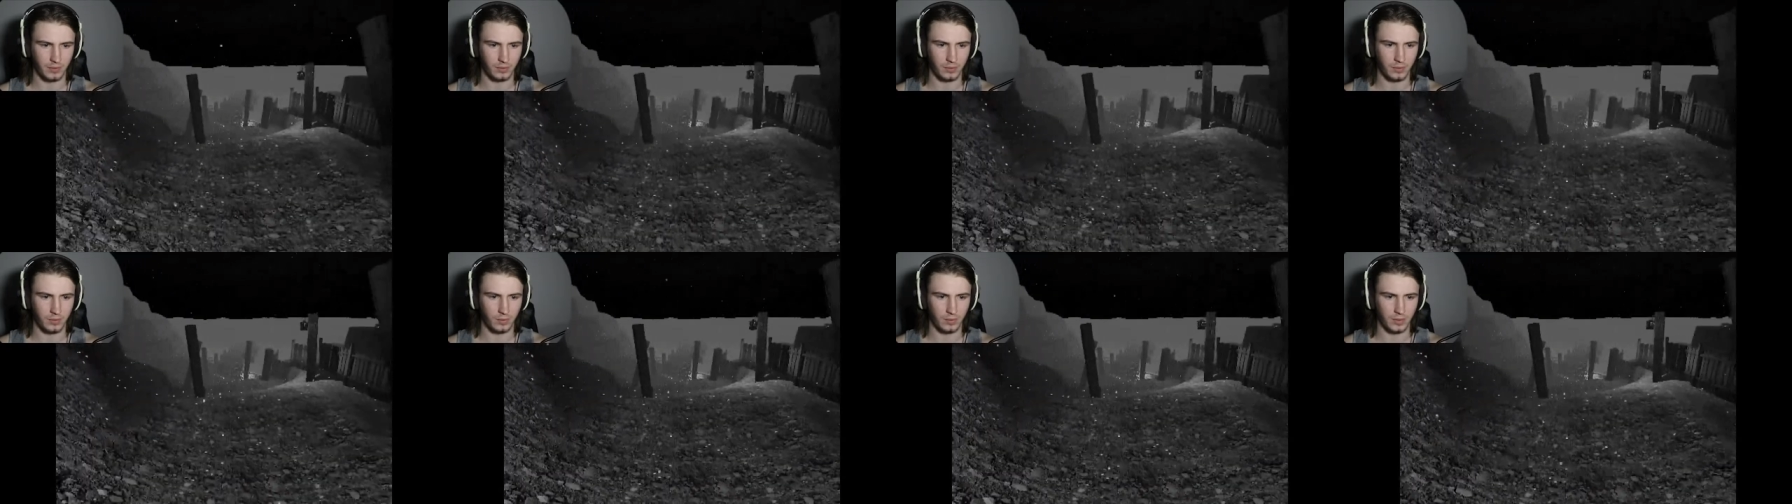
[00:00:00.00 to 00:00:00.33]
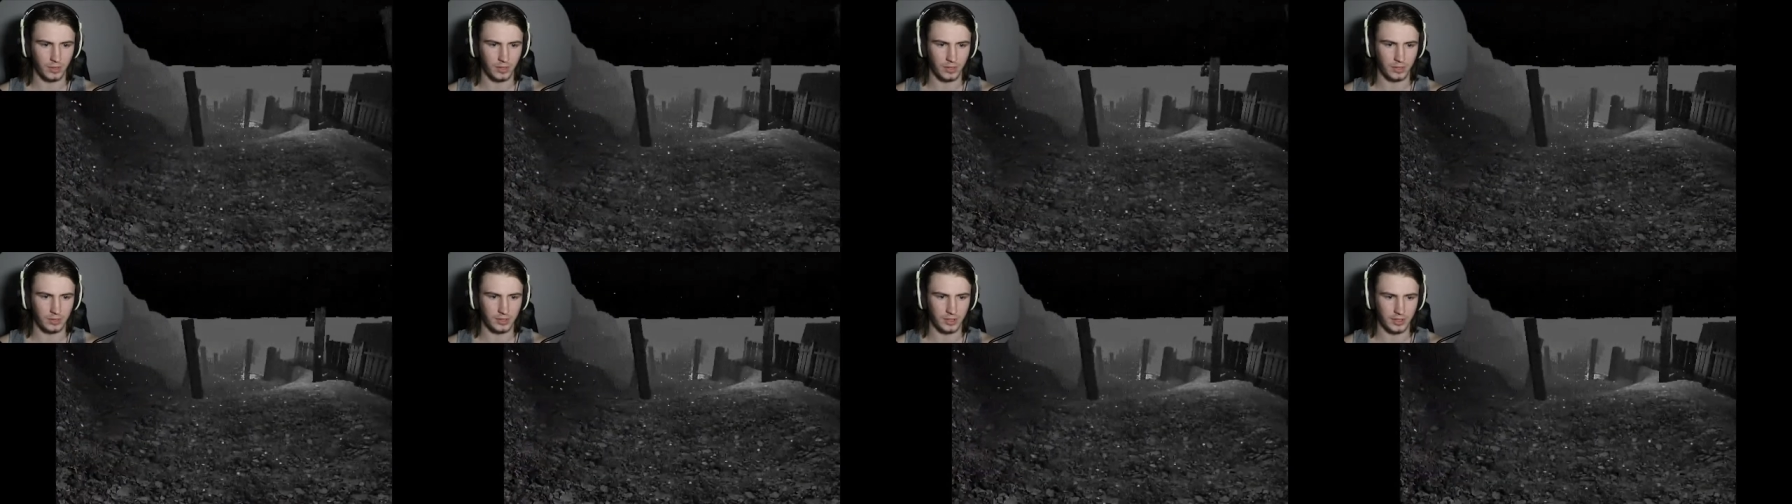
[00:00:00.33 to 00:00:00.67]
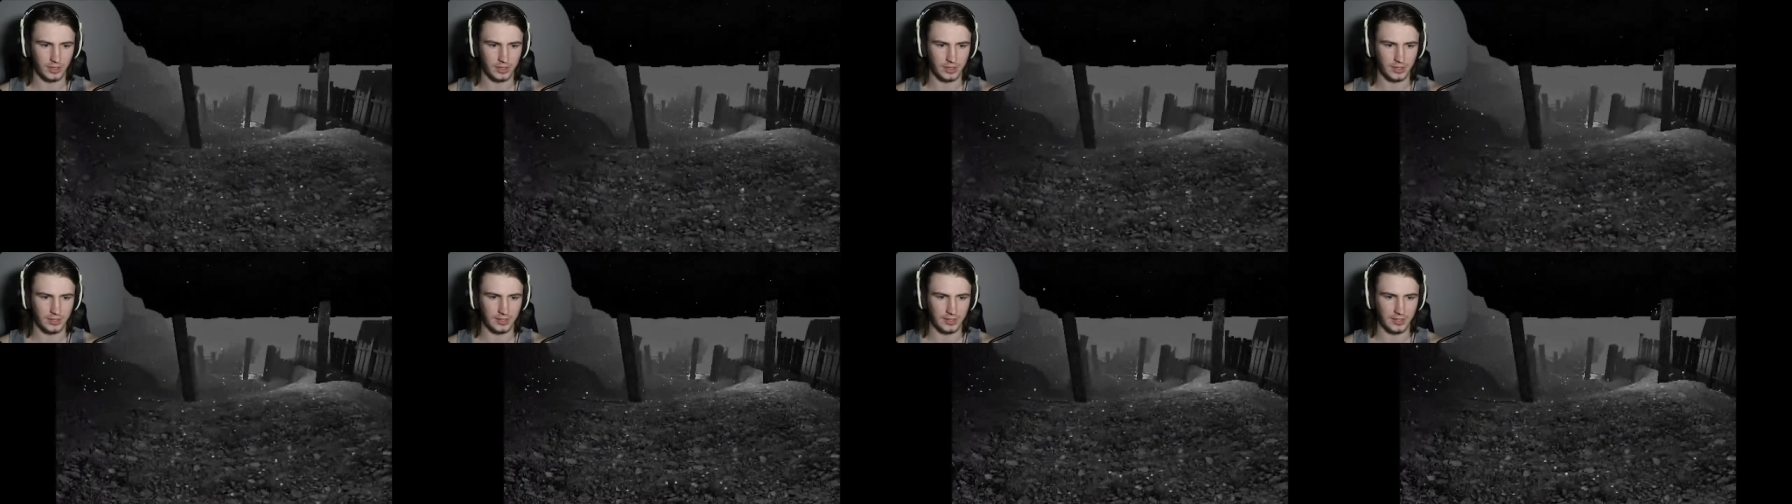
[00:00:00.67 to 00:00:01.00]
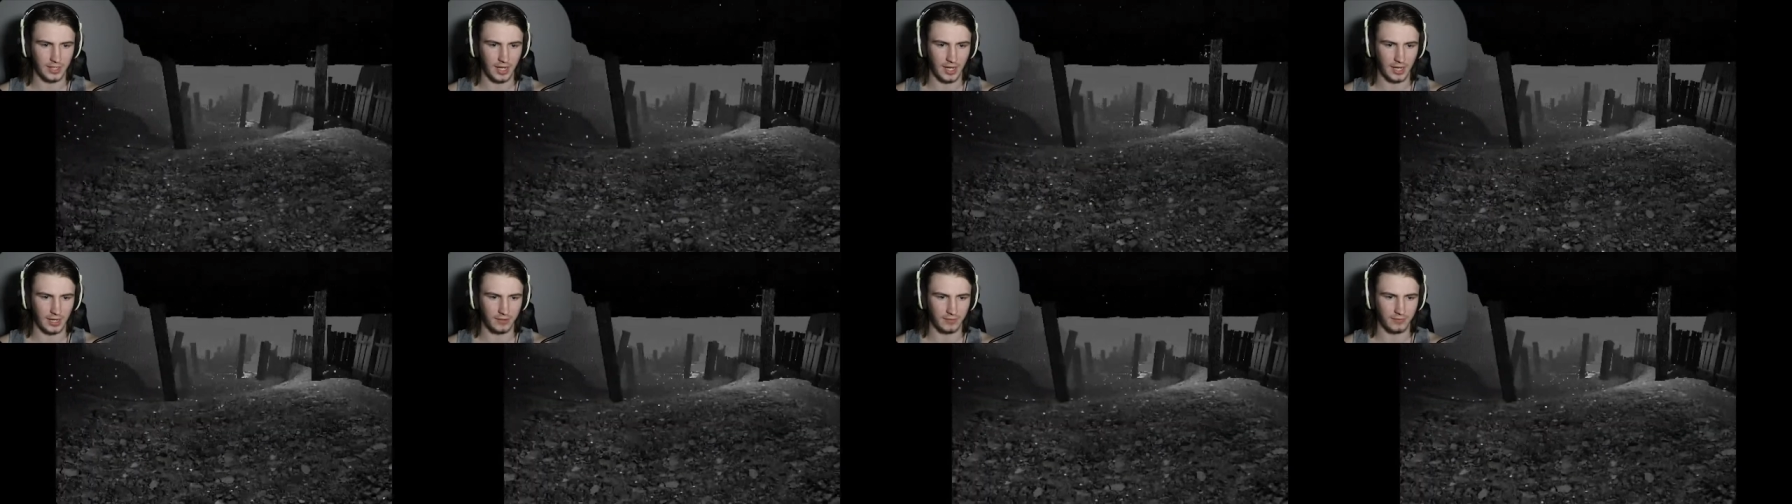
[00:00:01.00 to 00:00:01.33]
Well, we're gonna check the
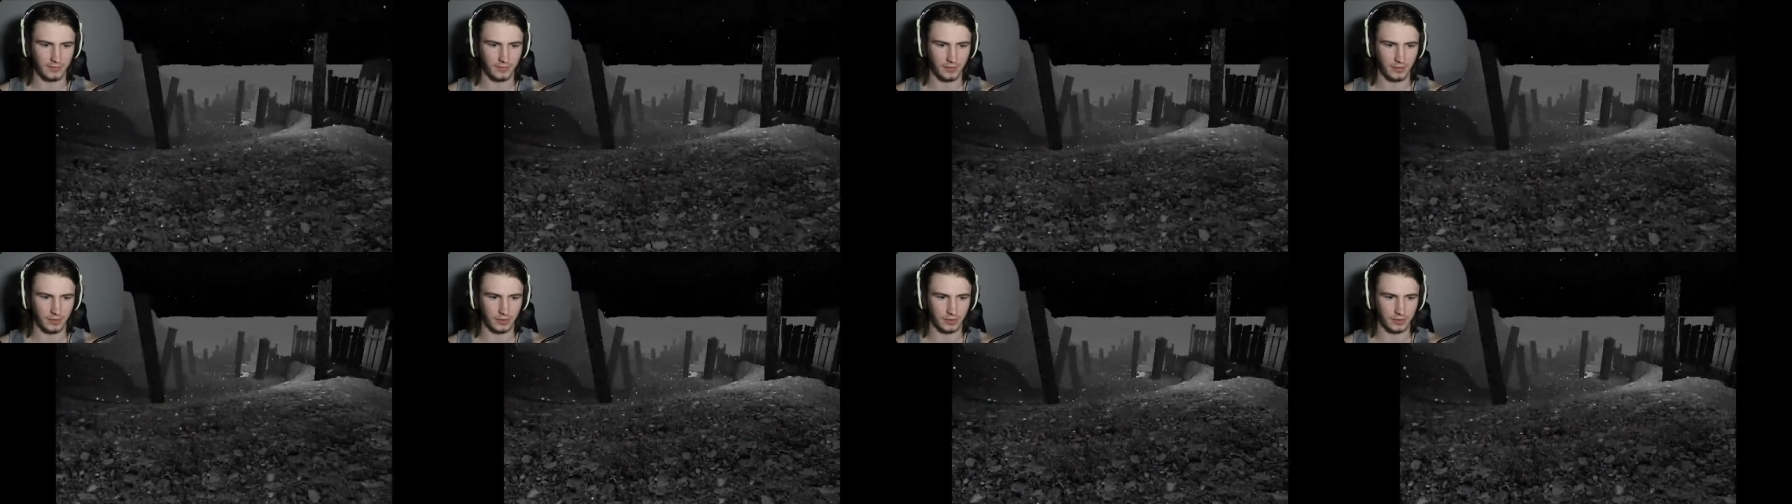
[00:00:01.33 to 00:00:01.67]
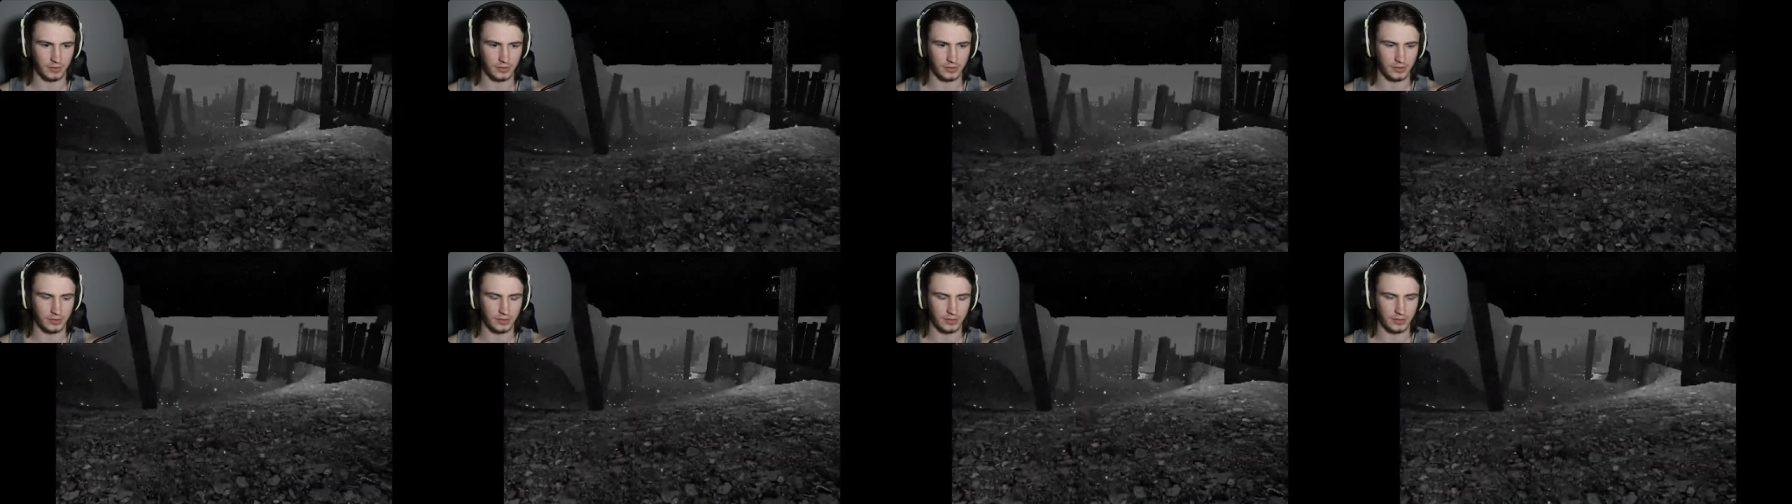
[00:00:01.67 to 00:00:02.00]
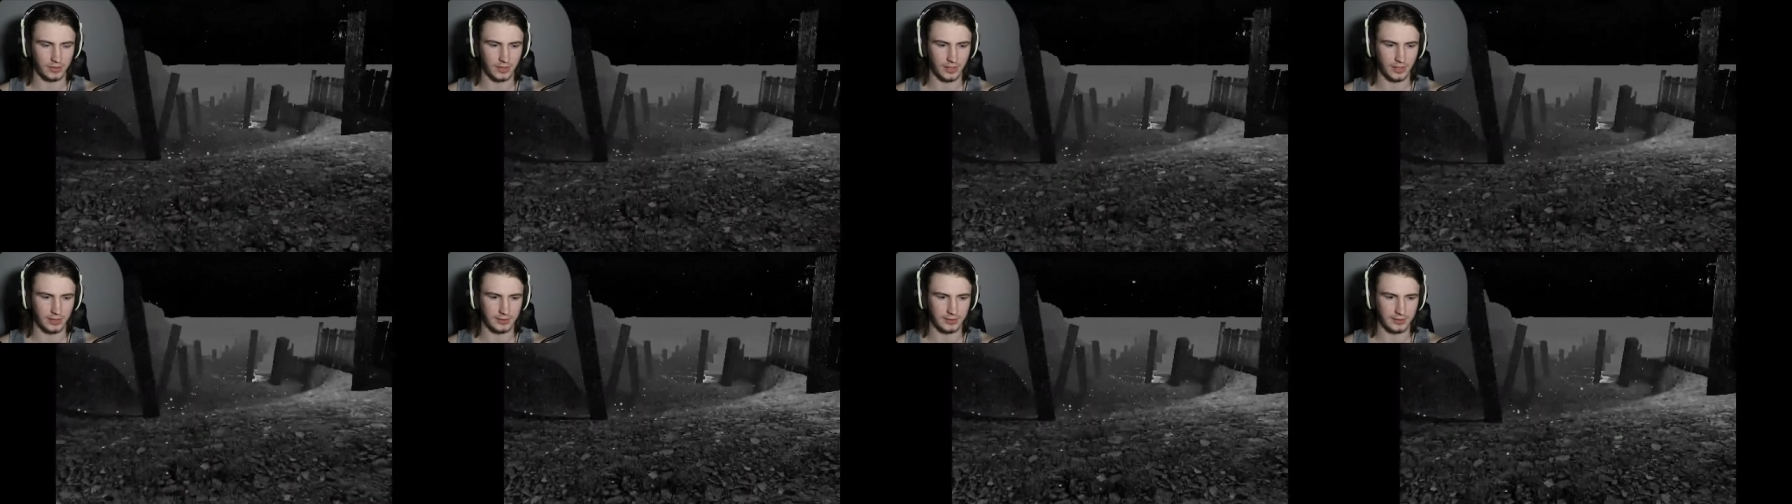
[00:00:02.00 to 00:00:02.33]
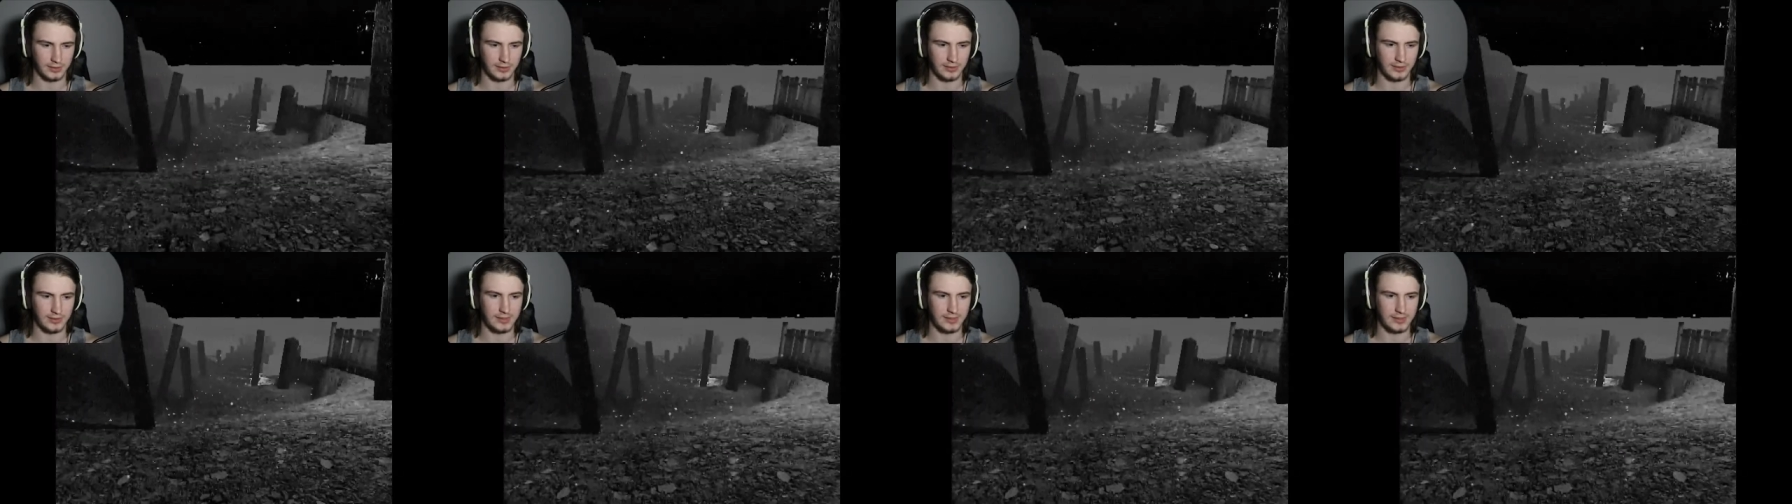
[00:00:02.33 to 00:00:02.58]
deck first. The